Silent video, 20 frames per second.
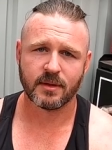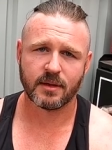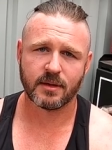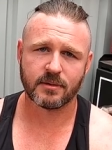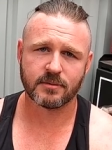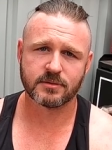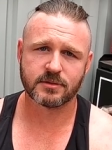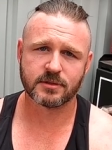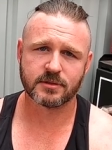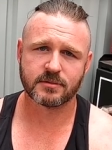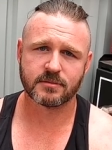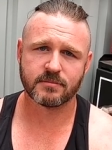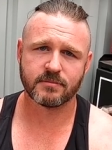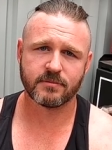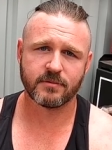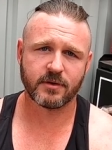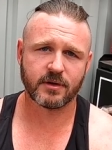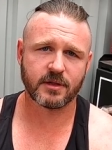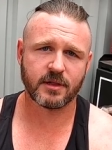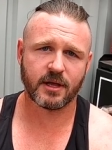I was just
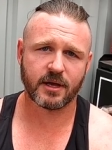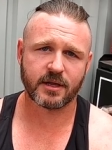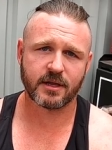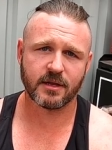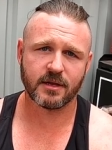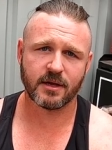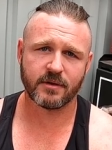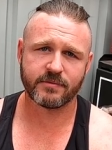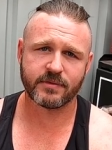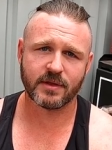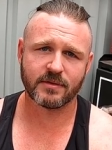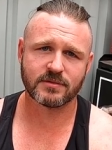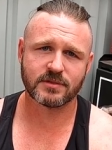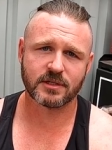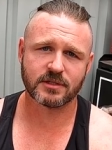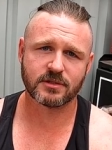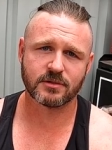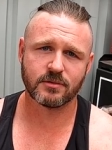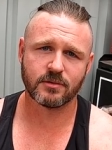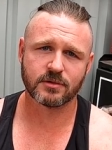very lucky enough to have
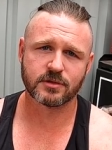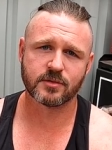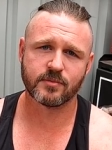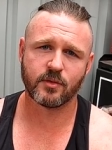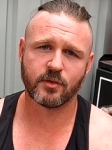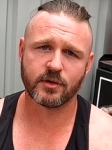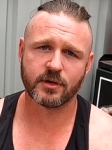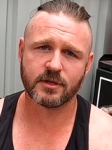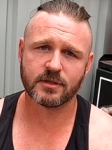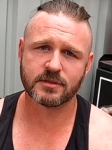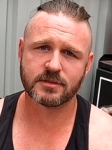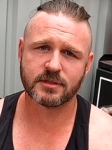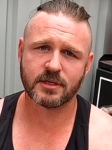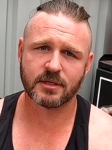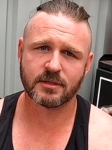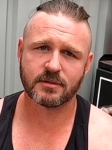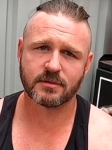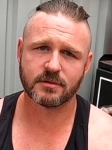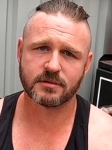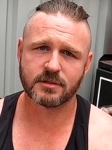such an awesome audience
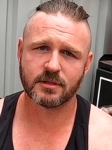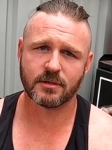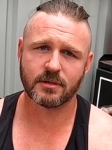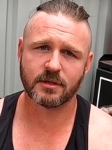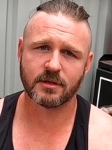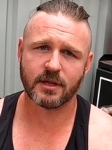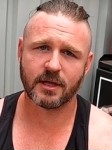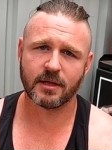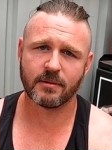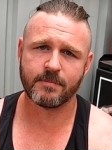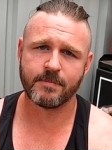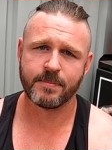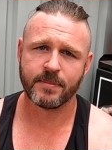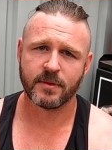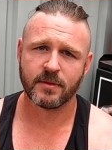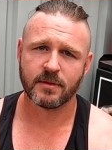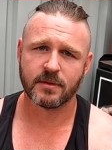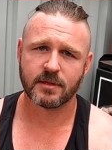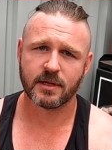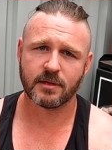that decided they,
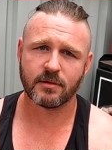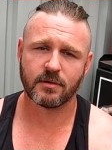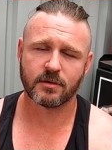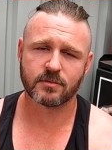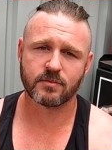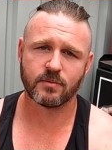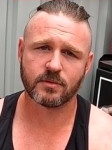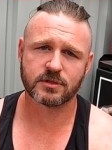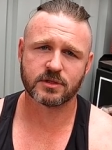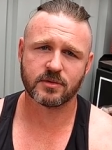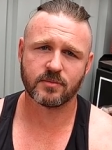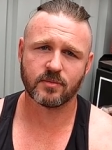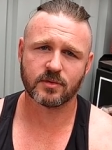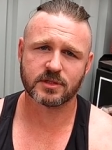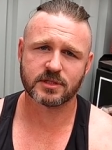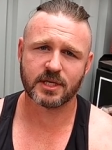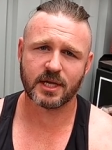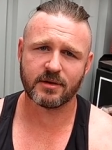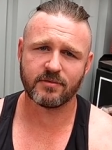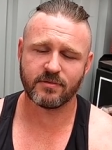they liked watching my
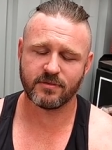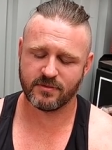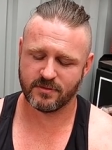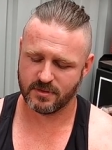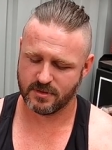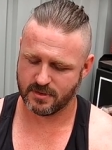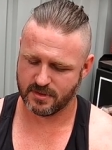stuff,